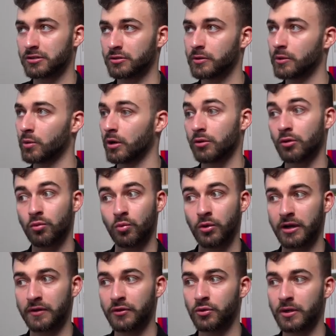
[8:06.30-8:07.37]
one or
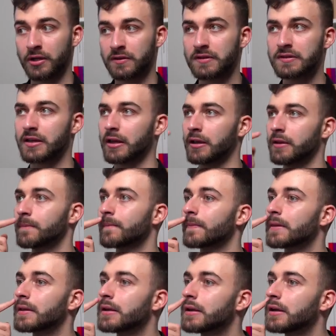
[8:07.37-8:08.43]
whatever you wanted to say.
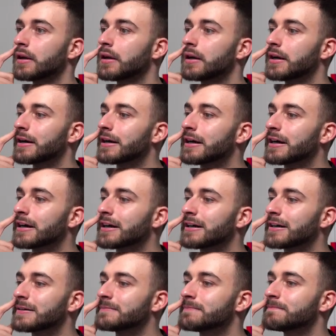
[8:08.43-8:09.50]

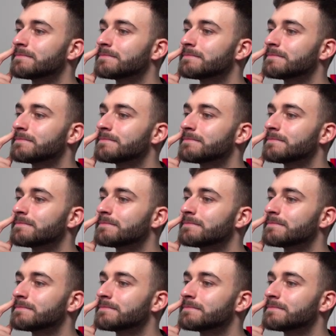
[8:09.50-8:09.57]
Um,